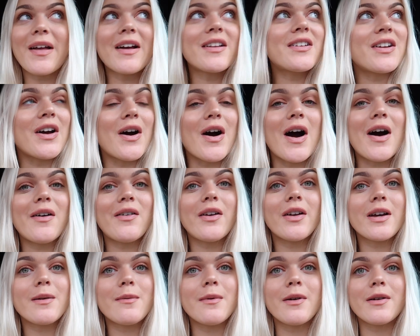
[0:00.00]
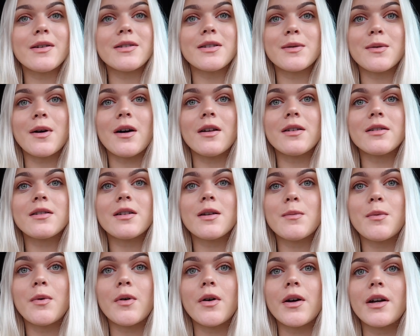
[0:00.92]
I don't know, I'll have a look at mirrors as well, that's a
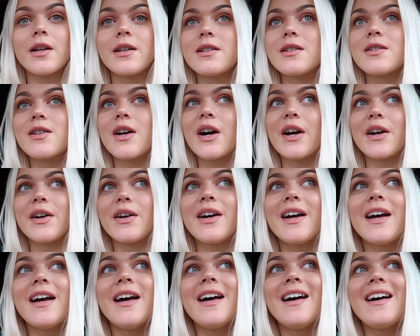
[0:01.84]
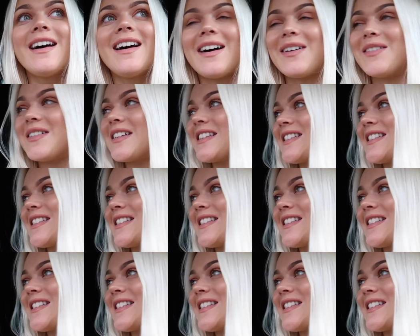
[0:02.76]
good point. So I'm